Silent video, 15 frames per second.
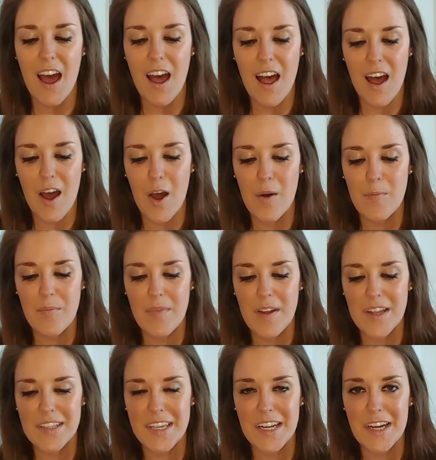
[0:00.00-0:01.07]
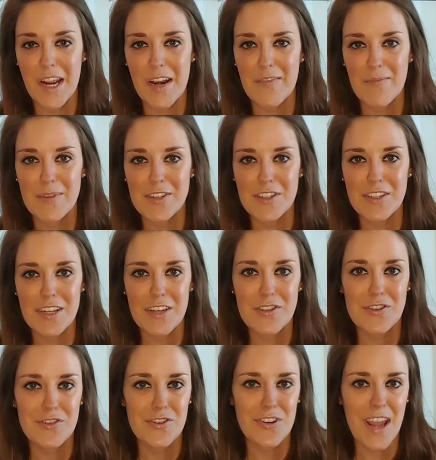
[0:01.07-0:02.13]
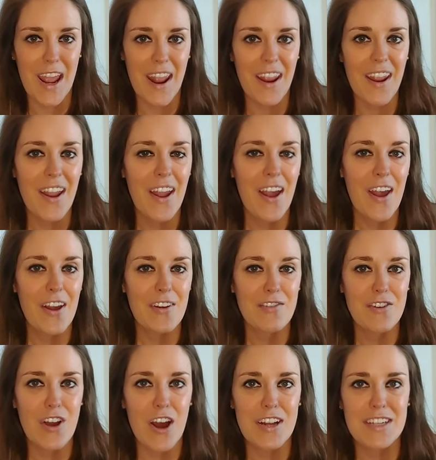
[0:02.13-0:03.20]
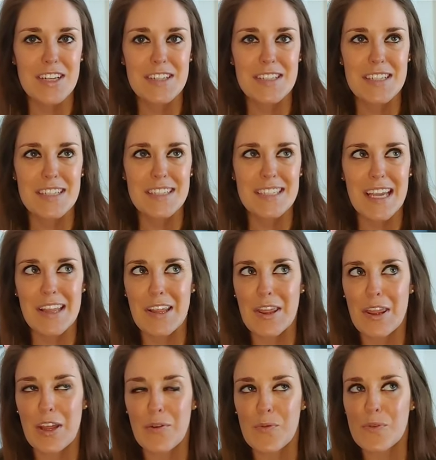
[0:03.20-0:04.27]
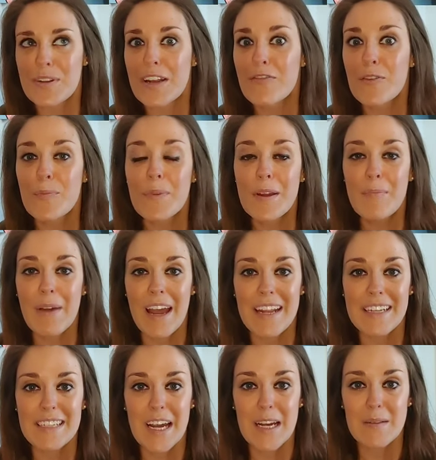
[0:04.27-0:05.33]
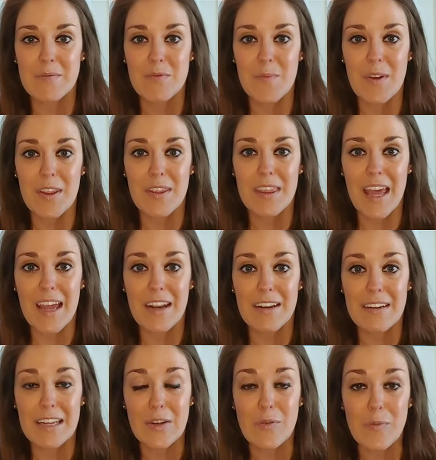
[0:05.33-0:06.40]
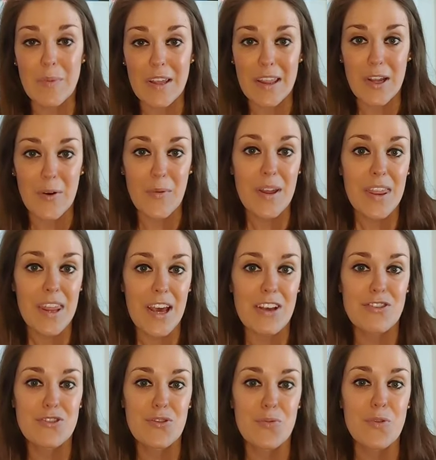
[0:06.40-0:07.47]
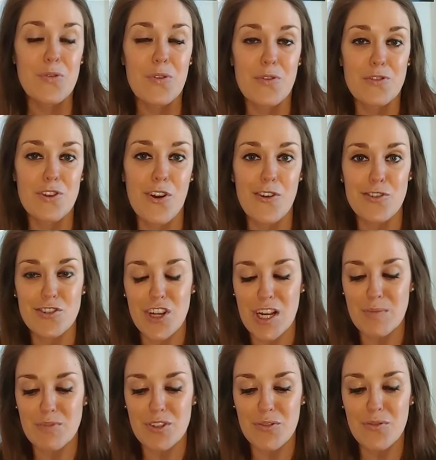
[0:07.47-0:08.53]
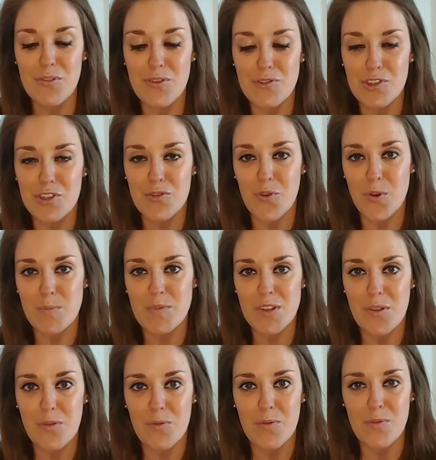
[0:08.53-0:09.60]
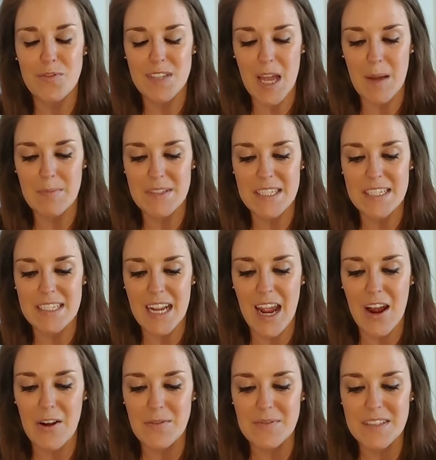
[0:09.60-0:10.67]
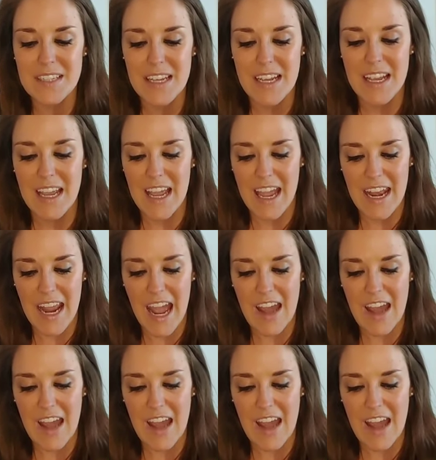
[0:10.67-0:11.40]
As I had kind of mentioned yesterday, God doesn't say that there will never be bad times, but that he will be there with us through those hard times, through those storms, and through those ups and downs. And